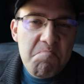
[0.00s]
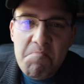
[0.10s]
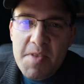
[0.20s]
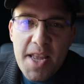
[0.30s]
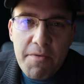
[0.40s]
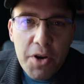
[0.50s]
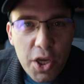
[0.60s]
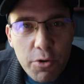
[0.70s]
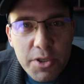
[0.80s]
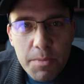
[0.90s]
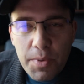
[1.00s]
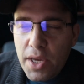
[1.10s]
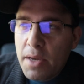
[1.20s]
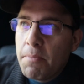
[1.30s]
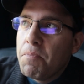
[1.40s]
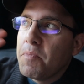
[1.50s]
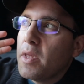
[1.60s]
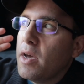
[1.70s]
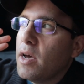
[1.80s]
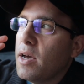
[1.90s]
Never used to be,
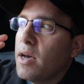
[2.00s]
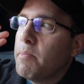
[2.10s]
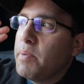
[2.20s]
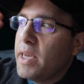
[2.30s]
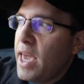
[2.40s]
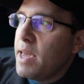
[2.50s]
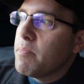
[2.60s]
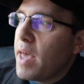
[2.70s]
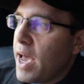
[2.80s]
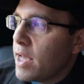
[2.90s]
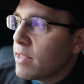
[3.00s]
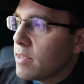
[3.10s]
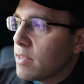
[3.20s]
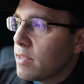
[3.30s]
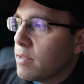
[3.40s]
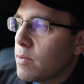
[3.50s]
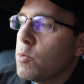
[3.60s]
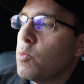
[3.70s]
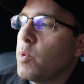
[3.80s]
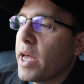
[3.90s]
became that
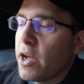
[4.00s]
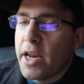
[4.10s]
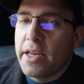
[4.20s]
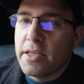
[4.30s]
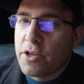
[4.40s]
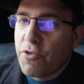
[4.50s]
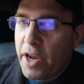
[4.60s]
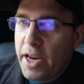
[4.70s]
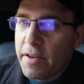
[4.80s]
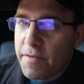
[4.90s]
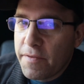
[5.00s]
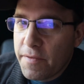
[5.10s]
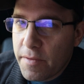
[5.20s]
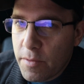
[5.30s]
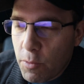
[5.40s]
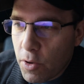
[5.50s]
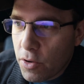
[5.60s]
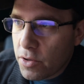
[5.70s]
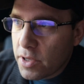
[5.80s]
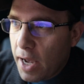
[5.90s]
when I got into the creative
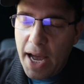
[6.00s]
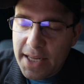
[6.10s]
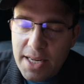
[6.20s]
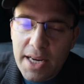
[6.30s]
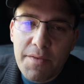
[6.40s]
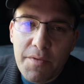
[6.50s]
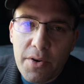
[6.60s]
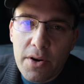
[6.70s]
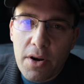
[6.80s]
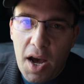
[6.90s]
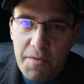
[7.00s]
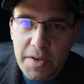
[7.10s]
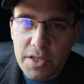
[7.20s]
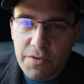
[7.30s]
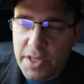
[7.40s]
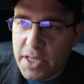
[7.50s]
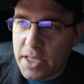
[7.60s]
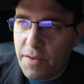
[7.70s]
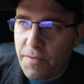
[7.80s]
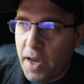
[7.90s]
world. I signed up for Office
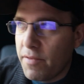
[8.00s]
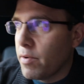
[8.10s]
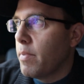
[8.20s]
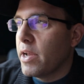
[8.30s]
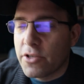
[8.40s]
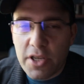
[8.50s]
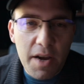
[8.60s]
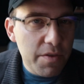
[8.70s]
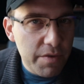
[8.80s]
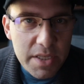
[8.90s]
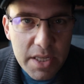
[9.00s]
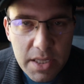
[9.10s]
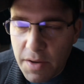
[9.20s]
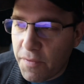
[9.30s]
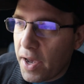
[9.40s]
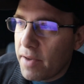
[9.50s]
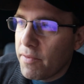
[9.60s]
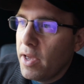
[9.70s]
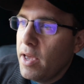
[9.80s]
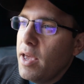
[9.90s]
365 or Microsoft 365,
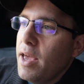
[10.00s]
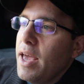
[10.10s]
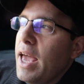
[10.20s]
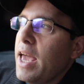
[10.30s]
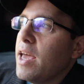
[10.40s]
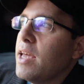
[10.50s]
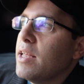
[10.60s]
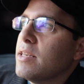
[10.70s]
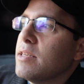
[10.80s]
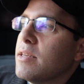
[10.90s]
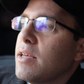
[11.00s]
and